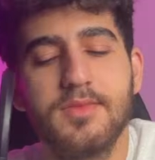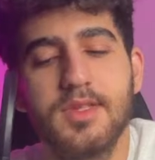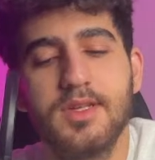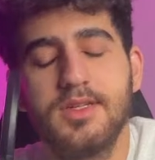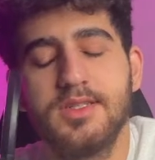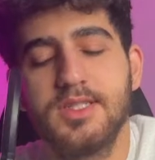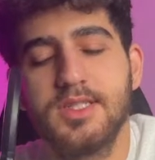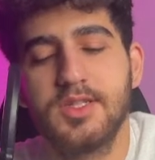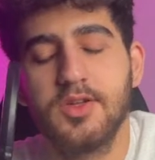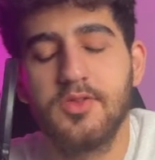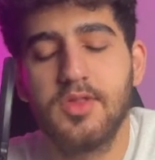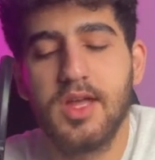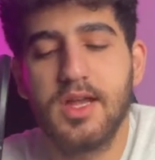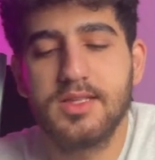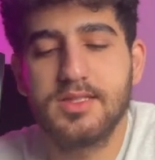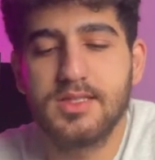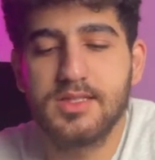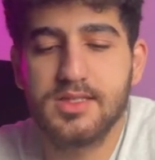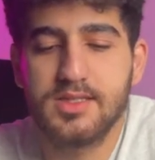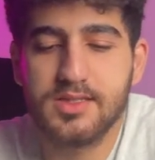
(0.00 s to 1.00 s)
so
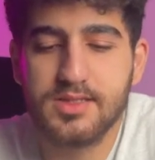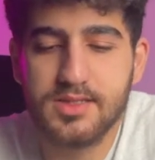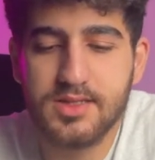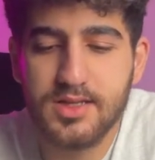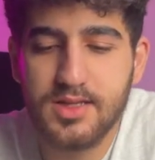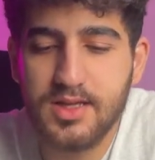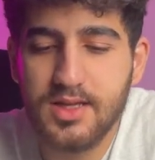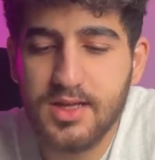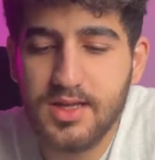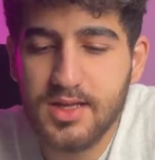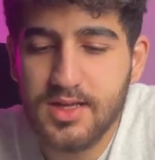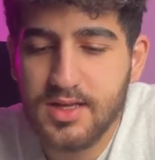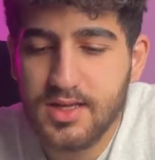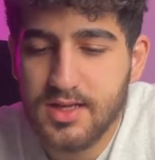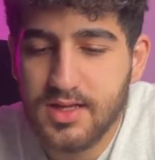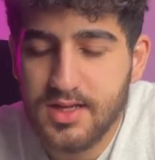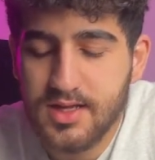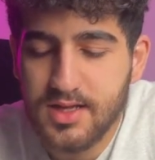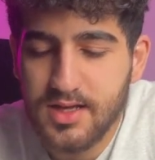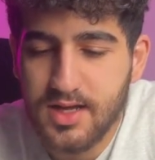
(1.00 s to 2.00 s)
that
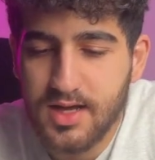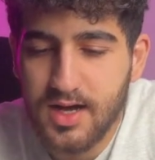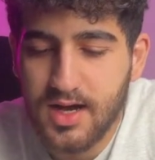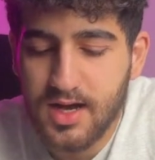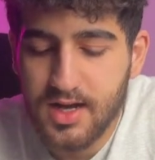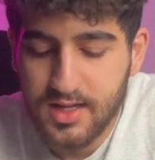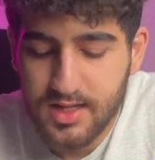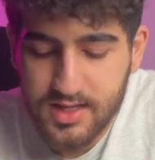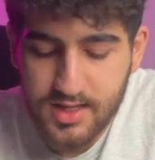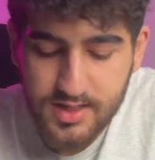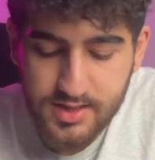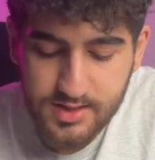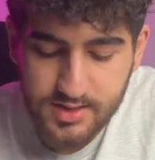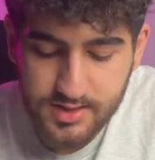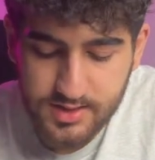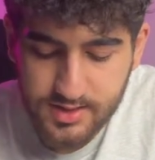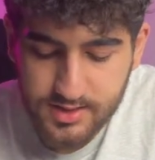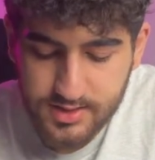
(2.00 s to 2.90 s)
I can